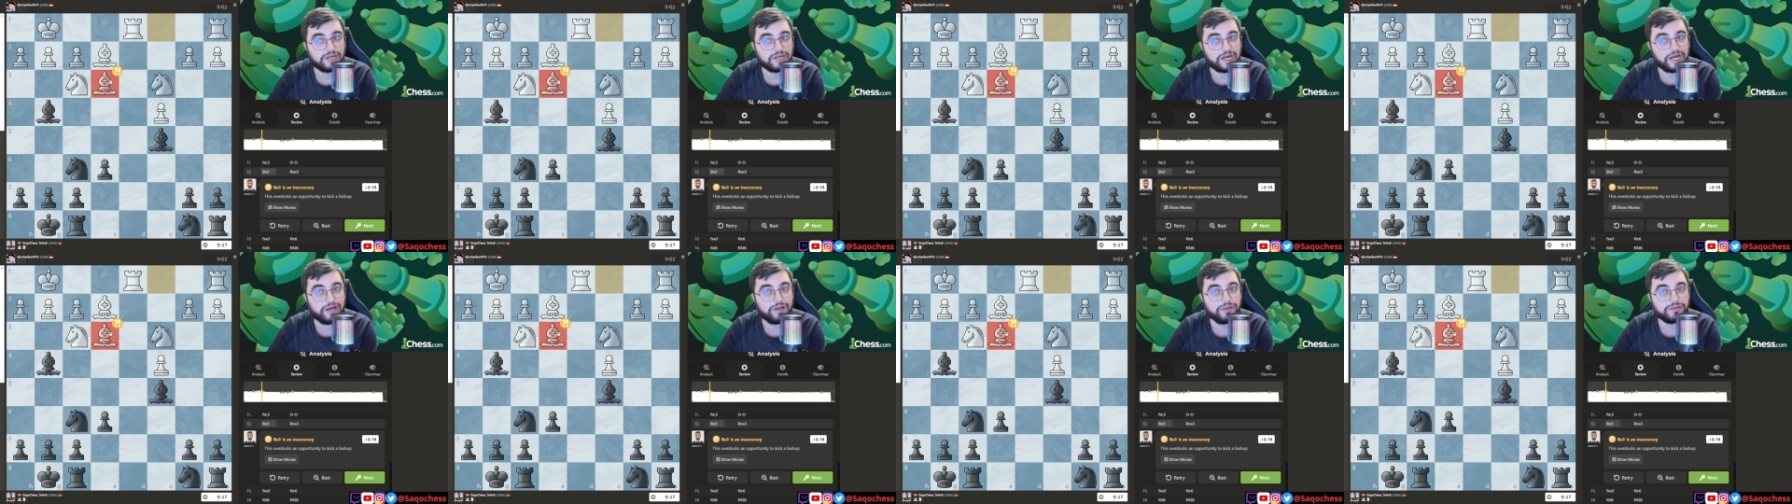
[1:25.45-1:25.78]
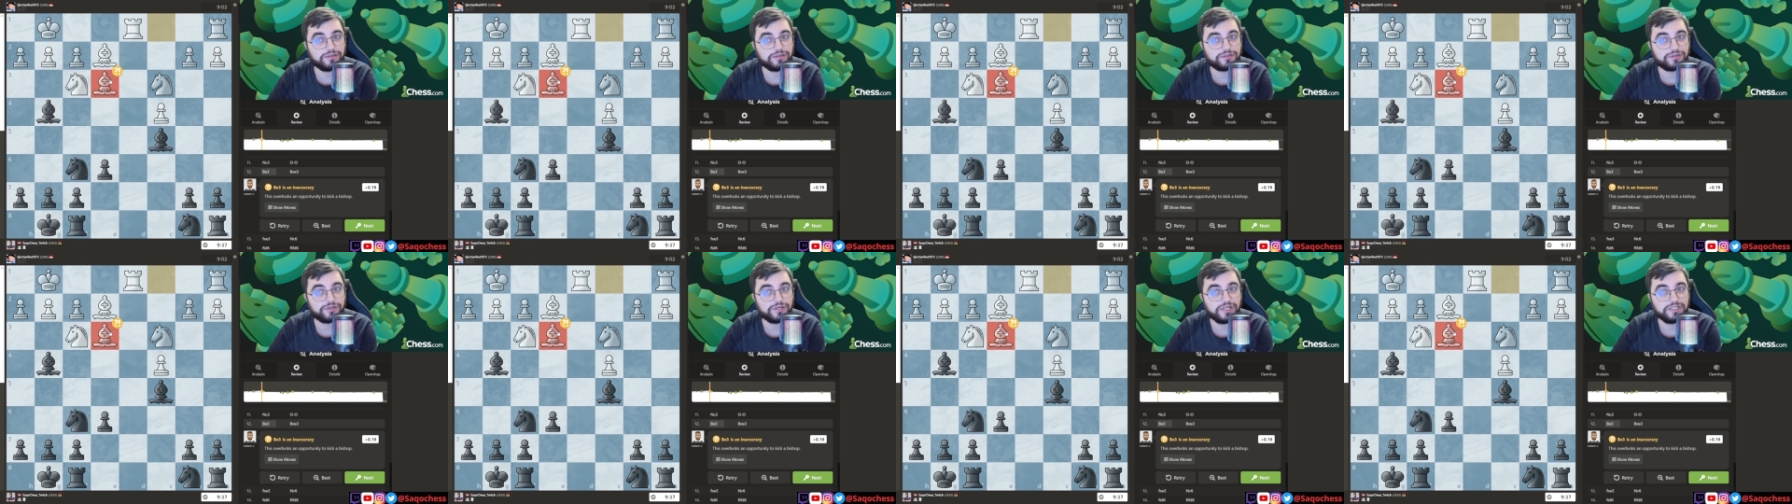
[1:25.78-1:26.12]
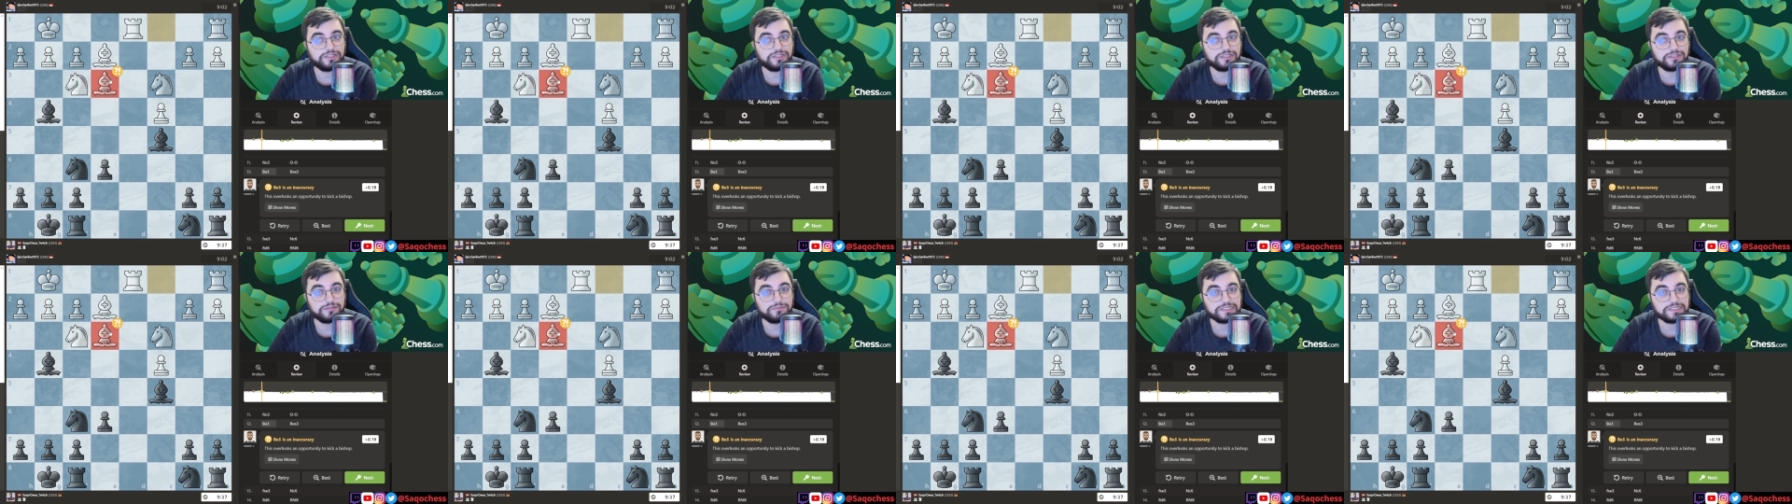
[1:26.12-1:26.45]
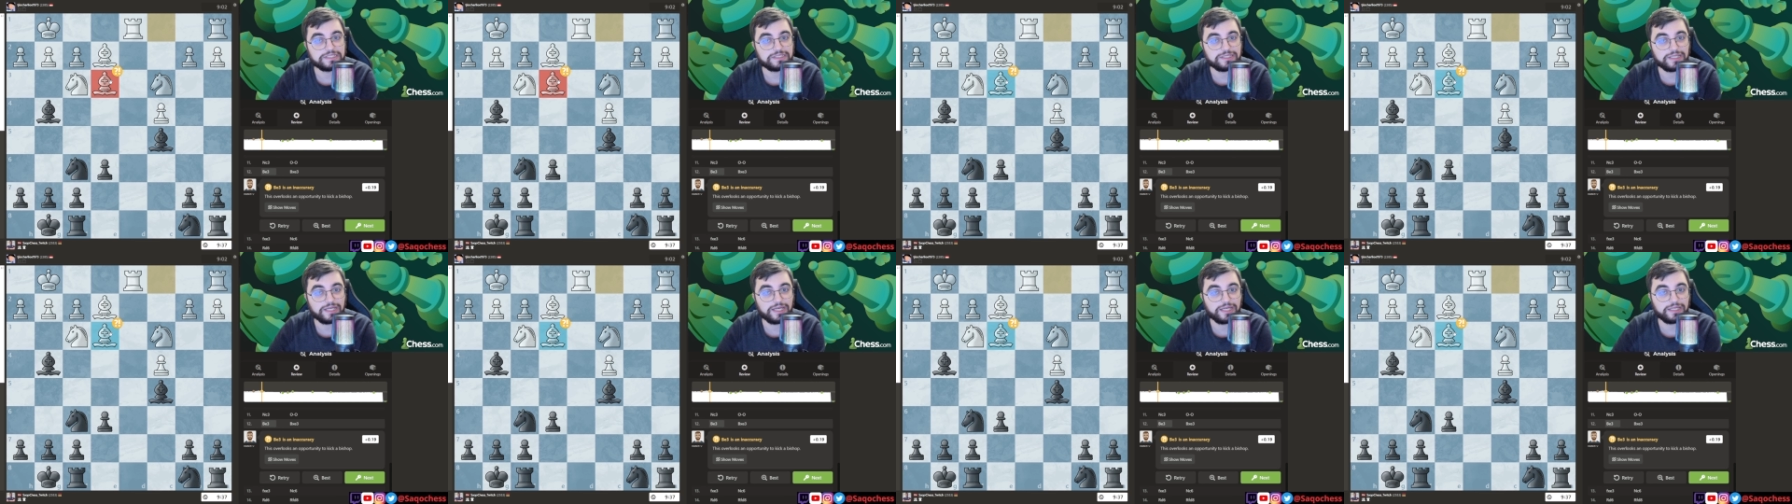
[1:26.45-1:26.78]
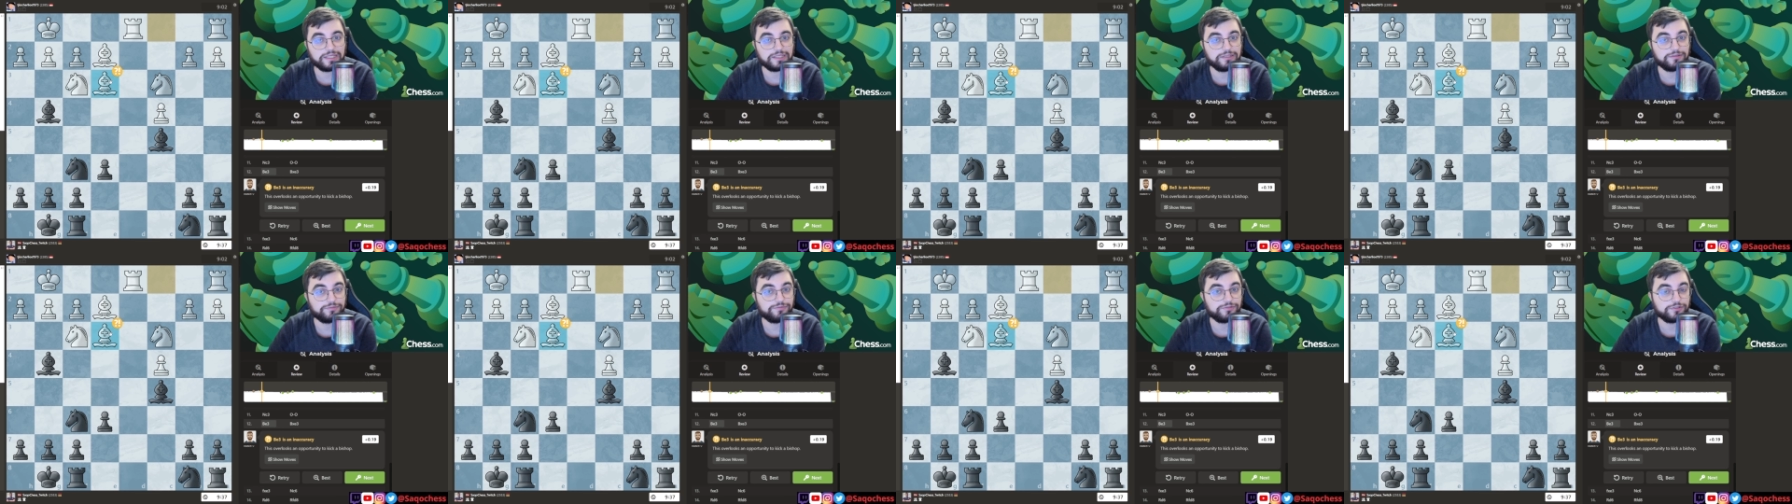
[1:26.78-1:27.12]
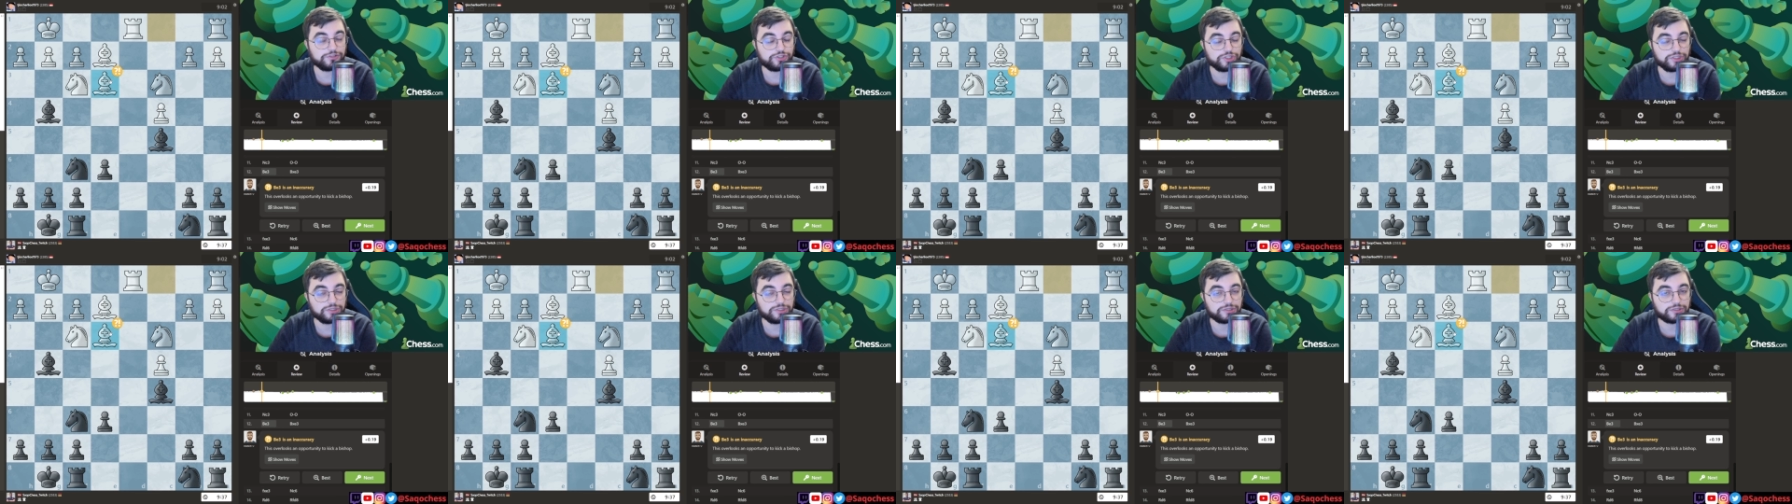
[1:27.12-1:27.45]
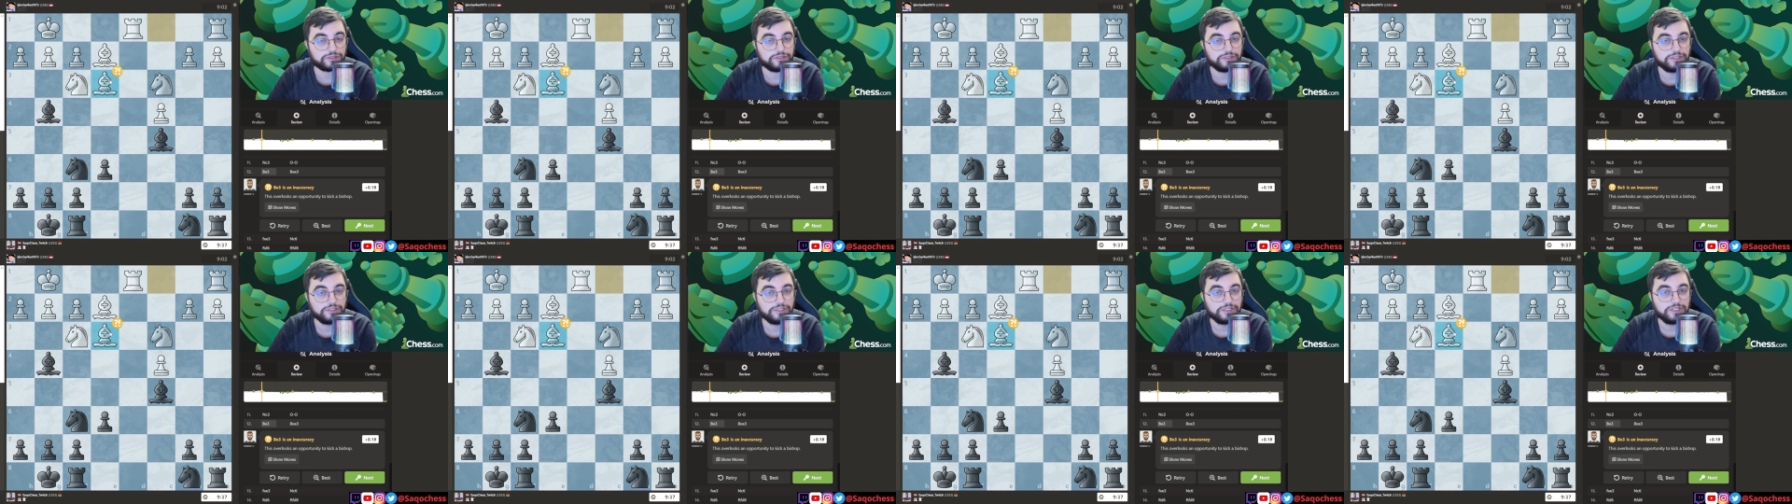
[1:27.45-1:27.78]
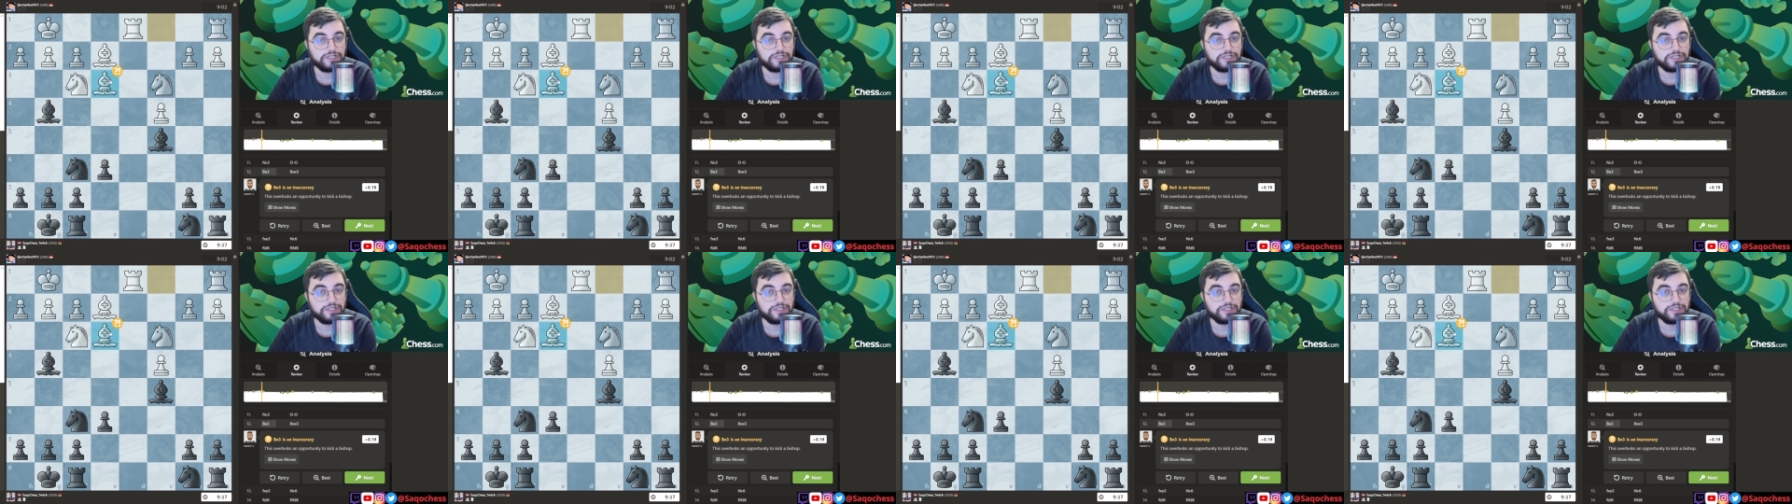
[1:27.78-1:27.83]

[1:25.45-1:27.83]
How he created mistake if he cheater?